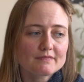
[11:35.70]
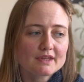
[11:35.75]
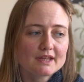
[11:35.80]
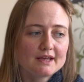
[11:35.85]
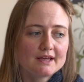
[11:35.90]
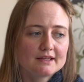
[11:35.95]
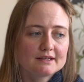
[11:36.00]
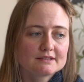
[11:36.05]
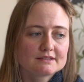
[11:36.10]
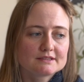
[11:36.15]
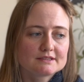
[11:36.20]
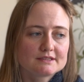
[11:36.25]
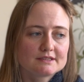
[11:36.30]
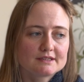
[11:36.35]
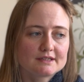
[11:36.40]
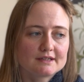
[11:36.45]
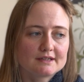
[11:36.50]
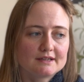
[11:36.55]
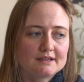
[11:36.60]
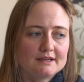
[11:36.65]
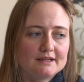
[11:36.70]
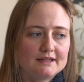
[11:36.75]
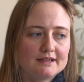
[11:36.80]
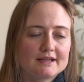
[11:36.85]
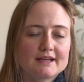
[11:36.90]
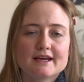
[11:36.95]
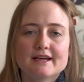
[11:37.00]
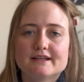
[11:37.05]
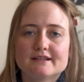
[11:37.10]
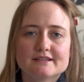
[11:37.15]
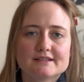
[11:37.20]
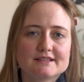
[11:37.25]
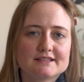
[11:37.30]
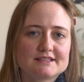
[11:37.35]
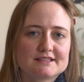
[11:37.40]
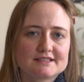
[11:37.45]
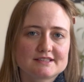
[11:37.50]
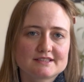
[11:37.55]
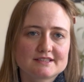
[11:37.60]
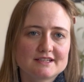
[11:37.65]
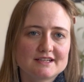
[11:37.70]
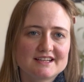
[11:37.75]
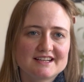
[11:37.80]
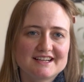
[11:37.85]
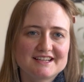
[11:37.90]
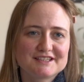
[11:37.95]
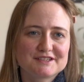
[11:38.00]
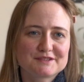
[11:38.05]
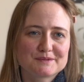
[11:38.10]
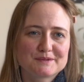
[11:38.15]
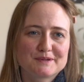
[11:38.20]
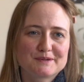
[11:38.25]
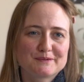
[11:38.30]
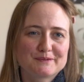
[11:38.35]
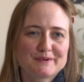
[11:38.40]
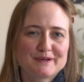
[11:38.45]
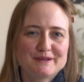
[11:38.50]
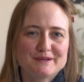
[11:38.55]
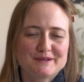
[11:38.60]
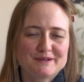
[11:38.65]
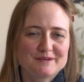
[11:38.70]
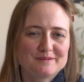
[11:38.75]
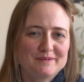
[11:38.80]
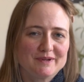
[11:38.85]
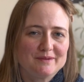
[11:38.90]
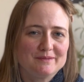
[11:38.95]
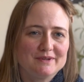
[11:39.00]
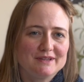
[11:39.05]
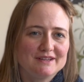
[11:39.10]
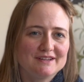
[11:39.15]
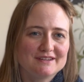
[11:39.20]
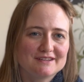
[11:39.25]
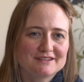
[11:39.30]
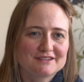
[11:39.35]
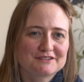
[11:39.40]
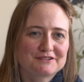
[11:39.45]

and again, it's a nice one where you could maybe